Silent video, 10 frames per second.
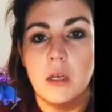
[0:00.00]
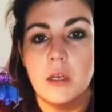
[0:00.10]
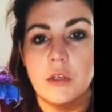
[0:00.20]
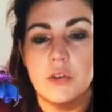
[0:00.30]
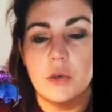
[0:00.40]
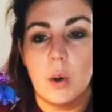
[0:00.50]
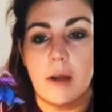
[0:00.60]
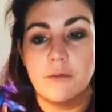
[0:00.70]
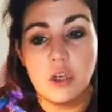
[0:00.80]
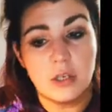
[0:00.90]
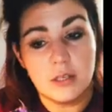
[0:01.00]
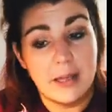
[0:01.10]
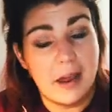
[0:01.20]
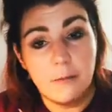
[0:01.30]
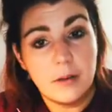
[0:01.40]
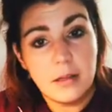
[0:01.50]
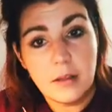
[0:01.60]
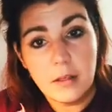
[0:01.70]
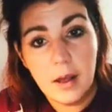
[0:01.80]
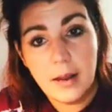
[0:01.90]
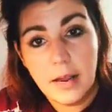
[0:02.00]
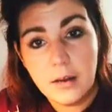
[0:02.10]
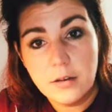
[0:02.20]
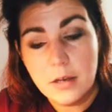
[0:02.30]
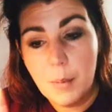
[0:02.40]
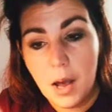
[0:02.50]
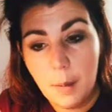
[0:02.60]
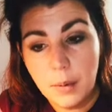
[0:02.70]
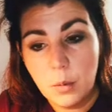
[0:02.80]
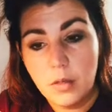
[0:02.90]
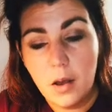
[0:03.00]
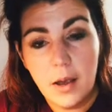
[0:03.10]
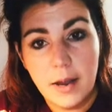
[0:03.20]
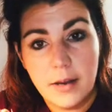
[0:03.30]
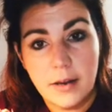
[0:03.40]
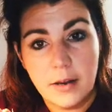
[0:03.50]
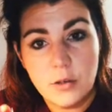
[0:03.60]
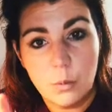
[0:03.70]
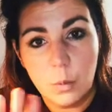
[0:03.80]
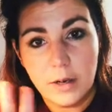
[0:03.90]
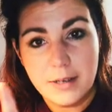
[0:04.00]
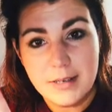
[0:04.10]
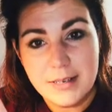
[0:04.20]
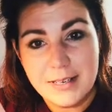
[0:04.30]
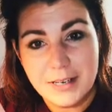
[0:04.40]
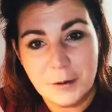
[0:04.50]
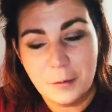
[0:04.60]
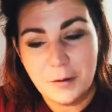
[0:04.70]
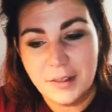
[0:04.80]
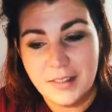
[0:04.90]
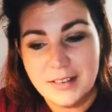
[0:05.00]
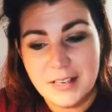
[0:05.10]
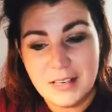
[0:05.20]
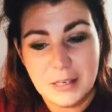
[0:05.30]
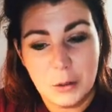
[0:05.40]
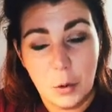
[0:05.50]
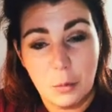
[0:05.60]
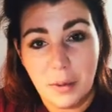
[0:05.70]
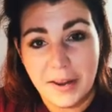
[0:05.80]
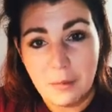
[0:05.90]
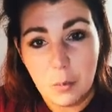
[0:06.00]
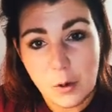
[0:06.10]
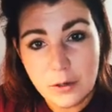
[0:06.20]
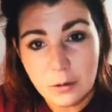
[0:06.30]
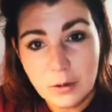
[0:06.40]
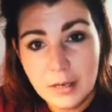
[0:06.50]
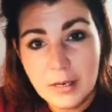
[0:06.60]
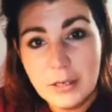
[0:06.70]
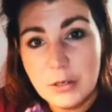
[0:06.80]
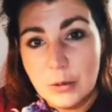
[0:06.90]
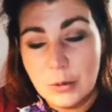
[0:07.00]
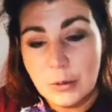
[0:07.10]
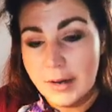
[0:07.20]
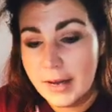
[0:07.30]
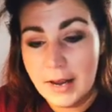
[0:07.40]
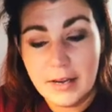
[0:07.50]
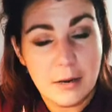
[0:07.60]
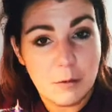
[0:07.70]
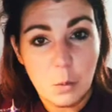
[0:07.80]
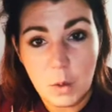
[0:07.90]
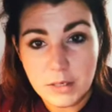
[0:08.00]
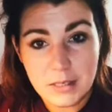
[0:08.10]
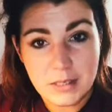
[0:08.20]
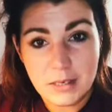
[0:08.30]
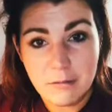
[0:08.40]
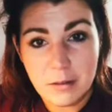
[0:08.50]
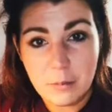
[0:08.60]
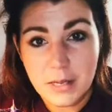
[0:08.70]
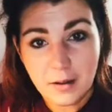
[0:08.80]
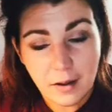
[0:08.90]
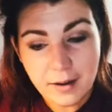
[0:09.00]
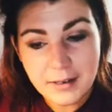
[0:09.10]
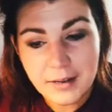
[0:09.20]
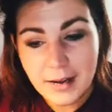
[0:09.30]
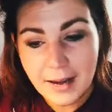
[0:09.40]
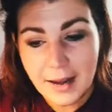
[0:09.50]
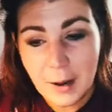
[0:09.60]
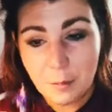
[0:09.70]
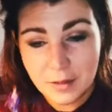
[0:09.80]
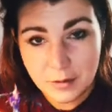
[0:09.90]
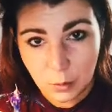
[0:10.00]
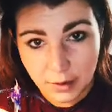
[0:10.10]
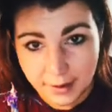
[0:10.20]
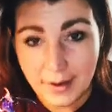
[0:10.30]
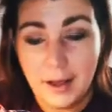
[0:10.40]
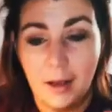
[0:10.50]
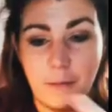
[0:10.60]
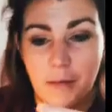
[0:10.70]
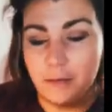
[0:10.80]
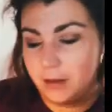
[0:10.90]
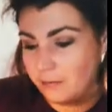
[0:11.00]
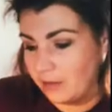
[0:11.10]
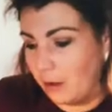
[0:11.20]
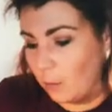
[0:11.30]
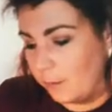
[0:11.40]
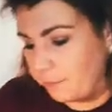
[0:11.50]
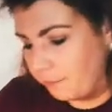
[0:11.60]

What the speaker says: So I've just left it like that again because I'm happy with that and I don't want it to deter from the detail on my model. So again, if you want to leave them, you can. This one I've left that one.